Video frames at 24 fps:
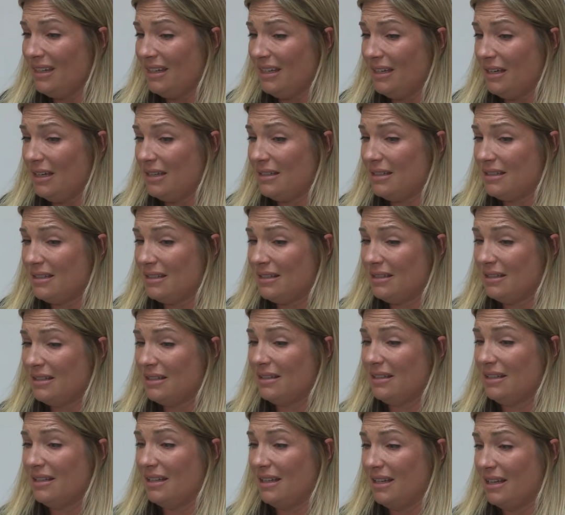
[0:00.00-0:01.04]
it
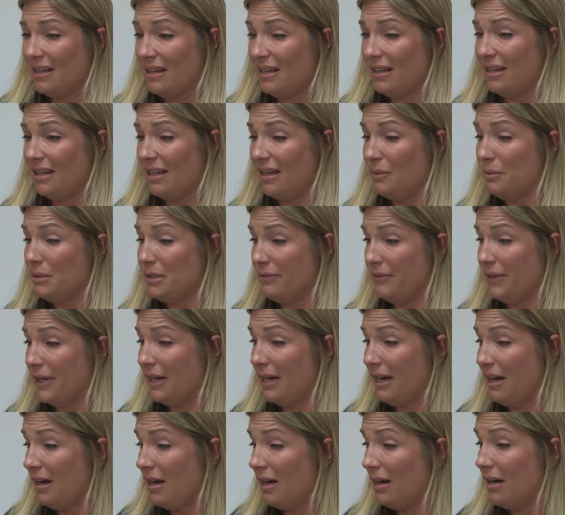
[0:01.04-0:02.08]
was
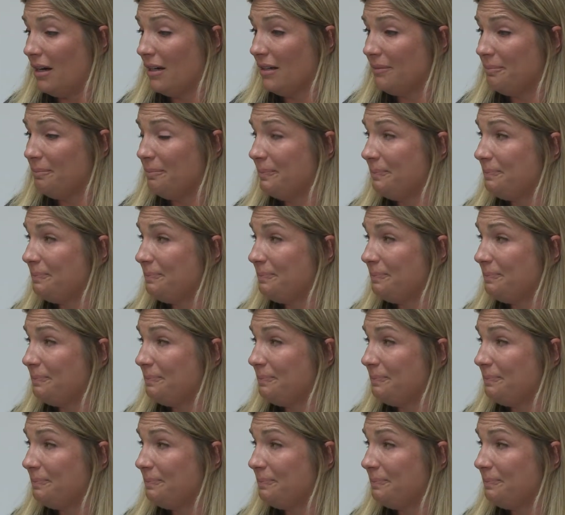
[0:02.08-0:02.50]
very hard,